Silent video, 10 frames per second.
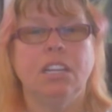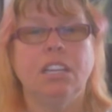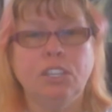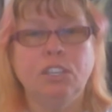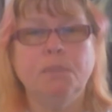
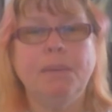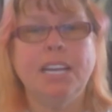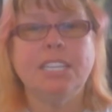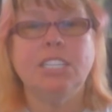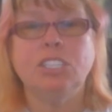Then you're
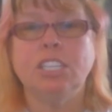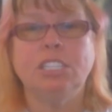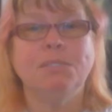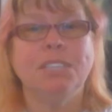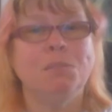passing
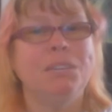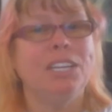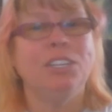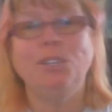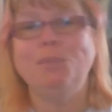judgment on
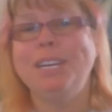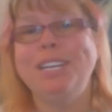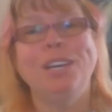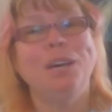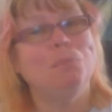me and you
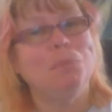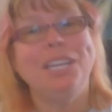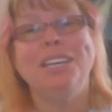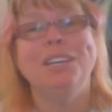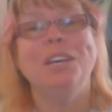may not
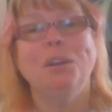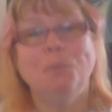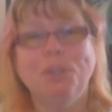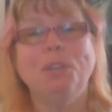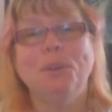be
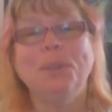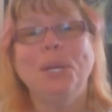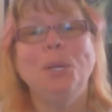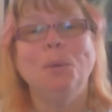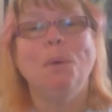where you
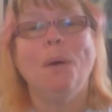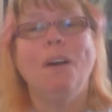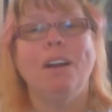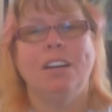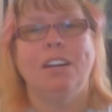think you
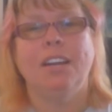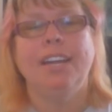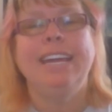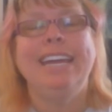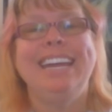are.
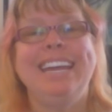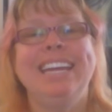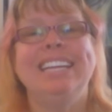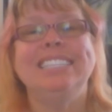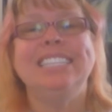
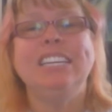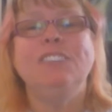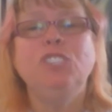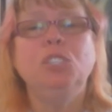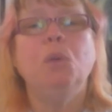And
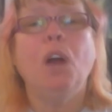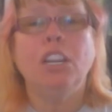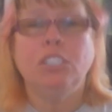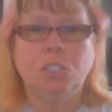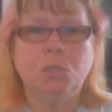if you
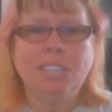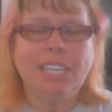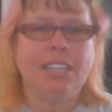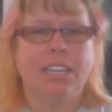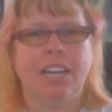are
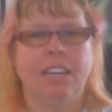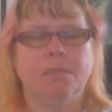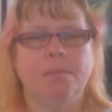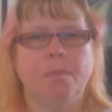doing that,